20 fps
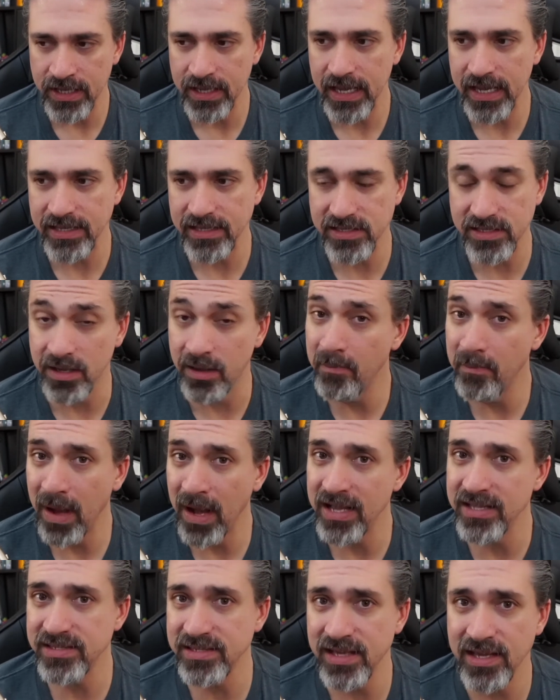and some
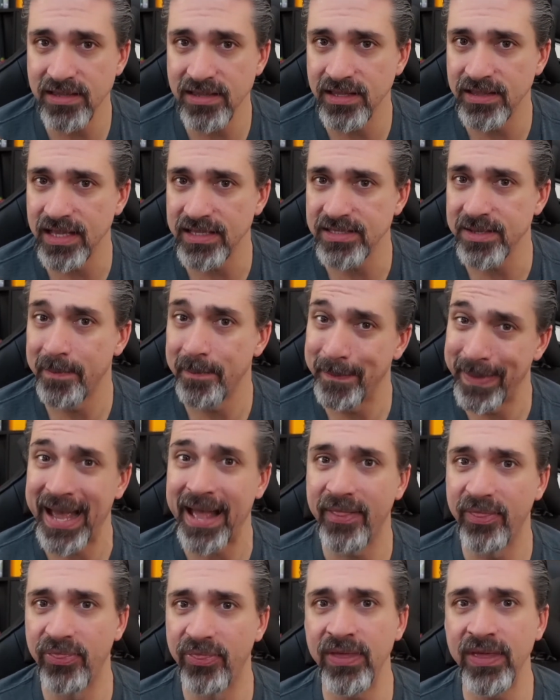might say that that's a
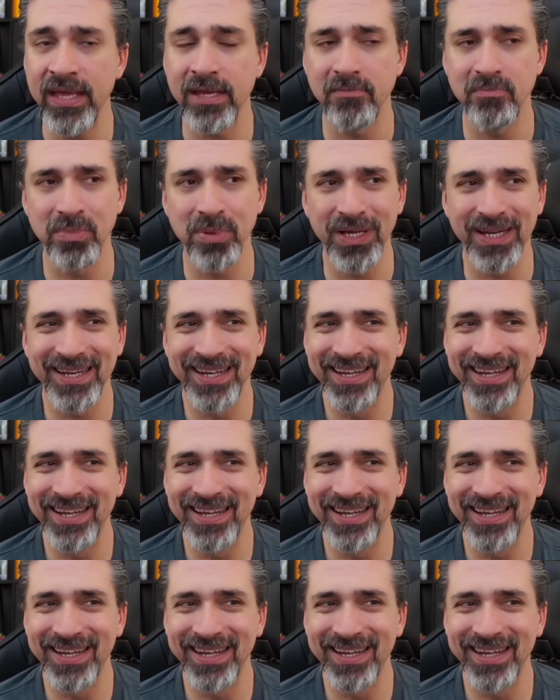bad thing, but